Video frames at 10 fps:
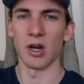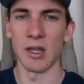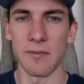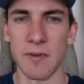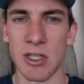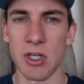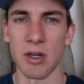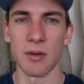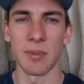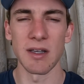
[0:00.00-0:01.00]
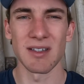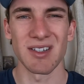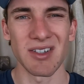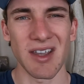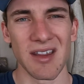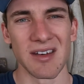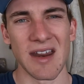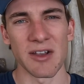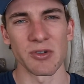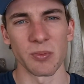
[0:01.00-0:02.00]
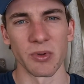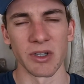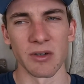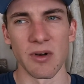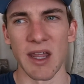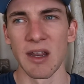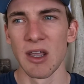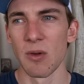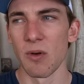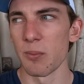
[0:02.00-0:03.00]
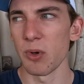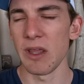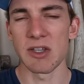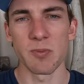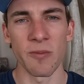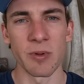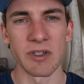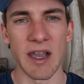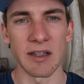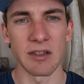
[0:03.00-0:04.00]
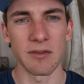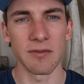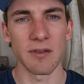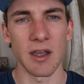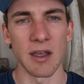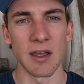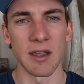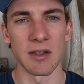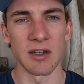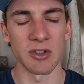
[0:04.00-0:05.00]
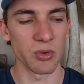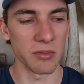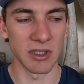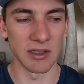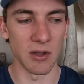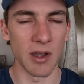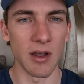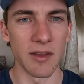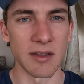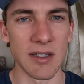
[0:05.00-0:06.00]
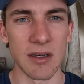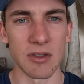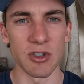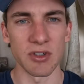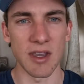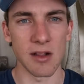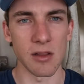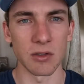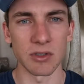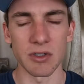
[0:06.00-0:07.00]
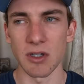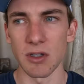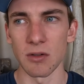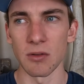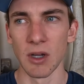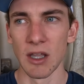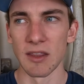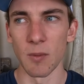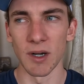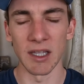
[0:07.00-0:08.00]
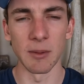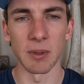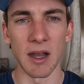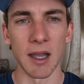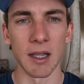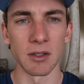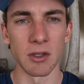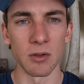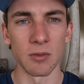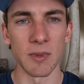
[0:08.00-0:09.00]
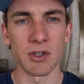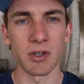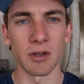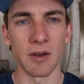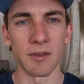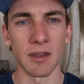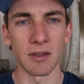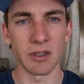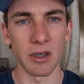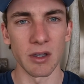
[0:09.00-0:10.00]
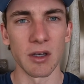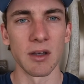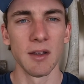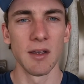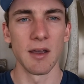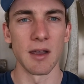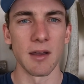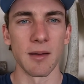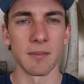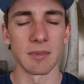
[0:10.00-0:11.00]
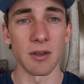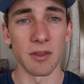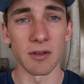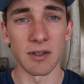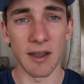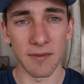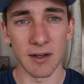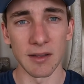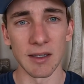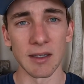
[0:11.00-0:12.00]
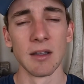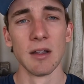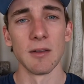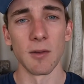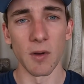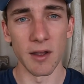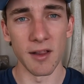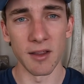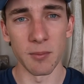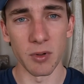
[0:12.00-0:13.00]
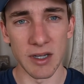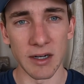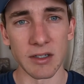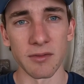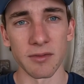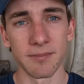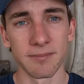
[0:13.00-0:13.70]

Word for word: great feature because it's just kind of a natural breed, right? When a breed is more protective uh, and extremely loyal, they tend to just stay closer to you. They want to keep an eye on you, make sure everything's good. Um, so they're definitely loyal and protective.